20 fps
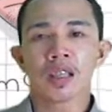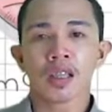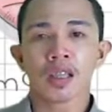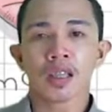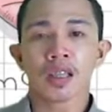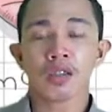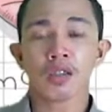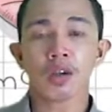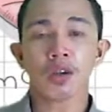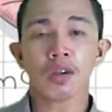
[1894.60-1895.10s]

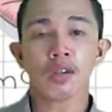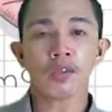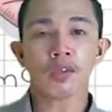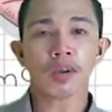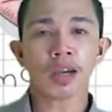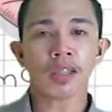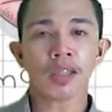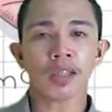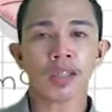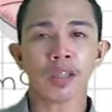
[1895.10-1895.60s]
Those who
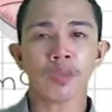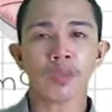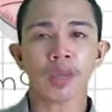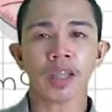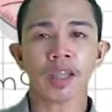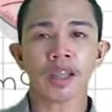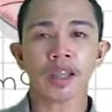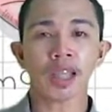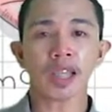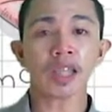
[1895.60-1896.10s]

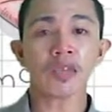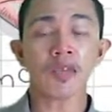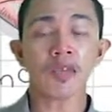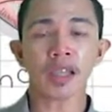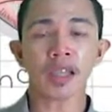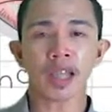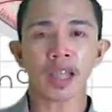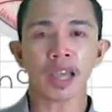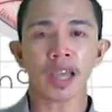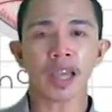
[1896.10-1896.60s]
underwent treatment
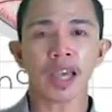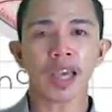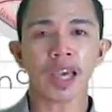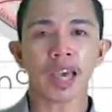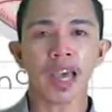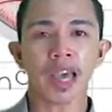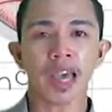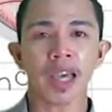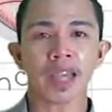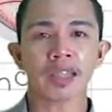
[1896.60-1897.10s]
A
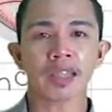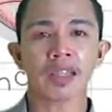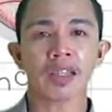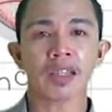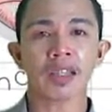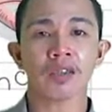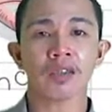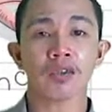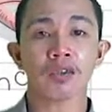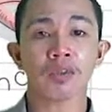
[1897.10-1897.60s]
had
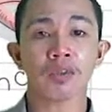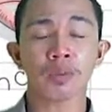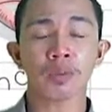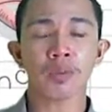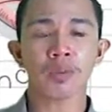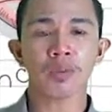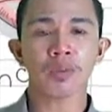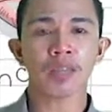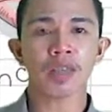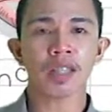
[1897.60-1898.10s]
2,
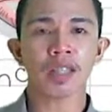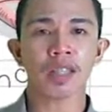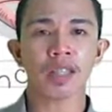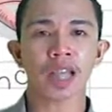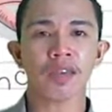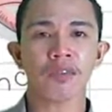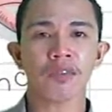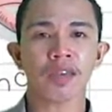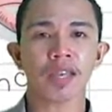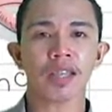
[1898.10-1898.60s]

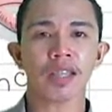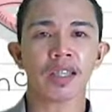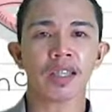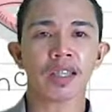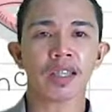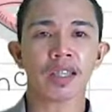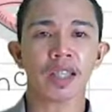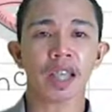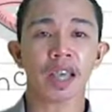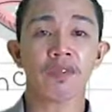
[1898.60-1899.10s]
7,
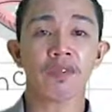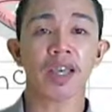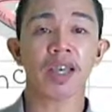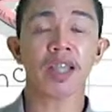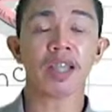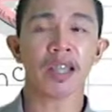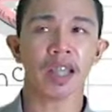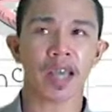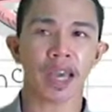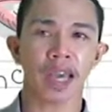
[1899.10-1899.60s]

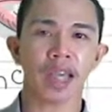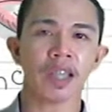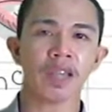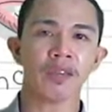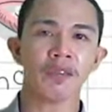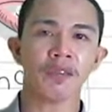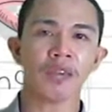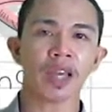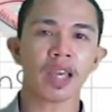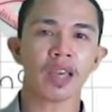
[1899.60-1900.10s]
7, 9, and
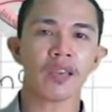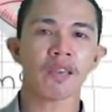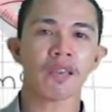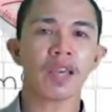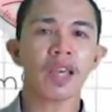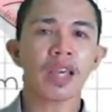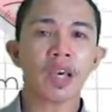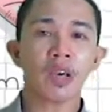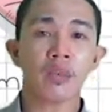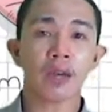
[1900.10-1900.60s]
5,
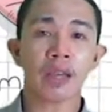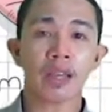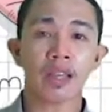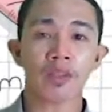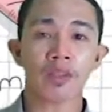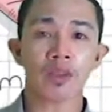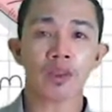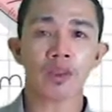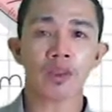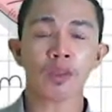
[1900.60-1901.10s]
while
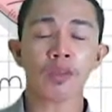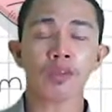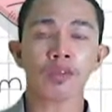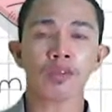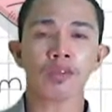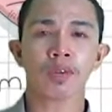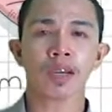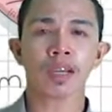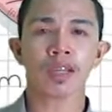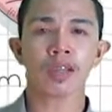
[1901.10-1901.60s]
those
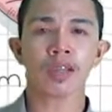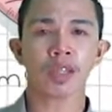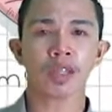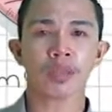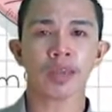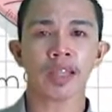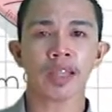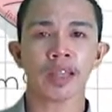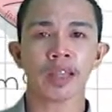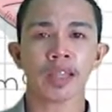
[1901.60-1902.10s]
who
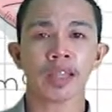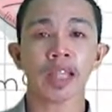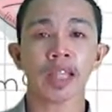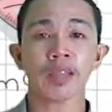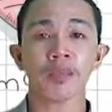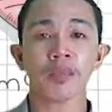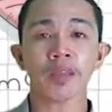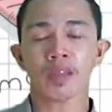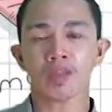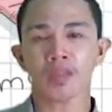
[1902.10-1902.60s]
underwent
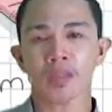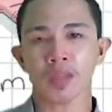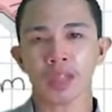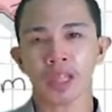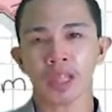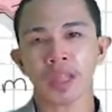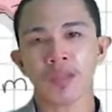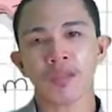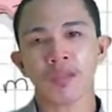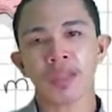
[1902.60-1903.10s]
treatment
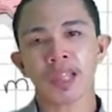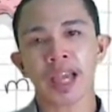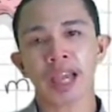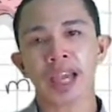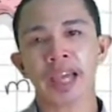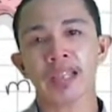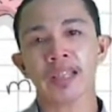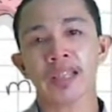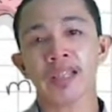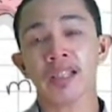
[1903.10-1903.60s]
B
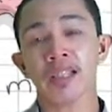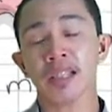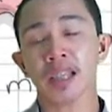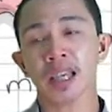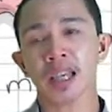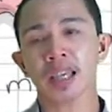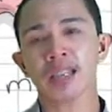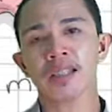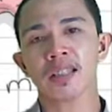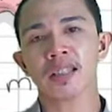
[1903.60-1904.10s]
had
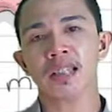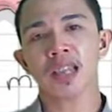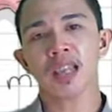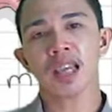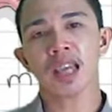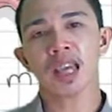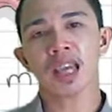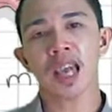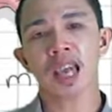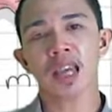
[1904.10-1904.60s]
6,
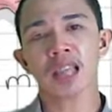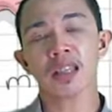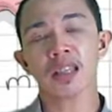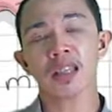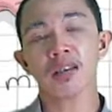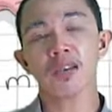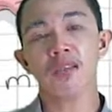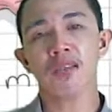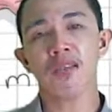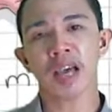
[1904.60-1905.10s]
8,
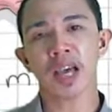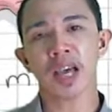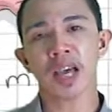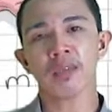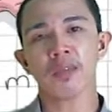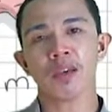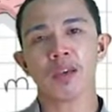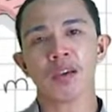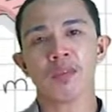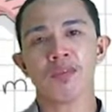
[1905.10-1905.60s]
5,
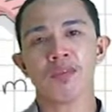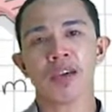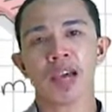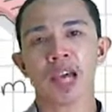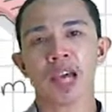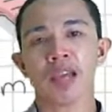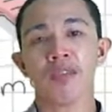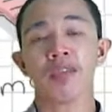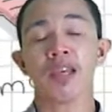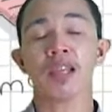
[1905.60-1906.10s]

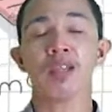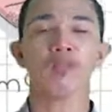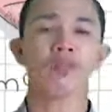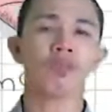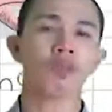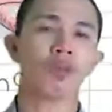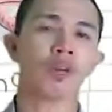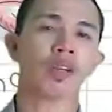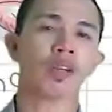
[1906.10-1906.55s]
5, and 4.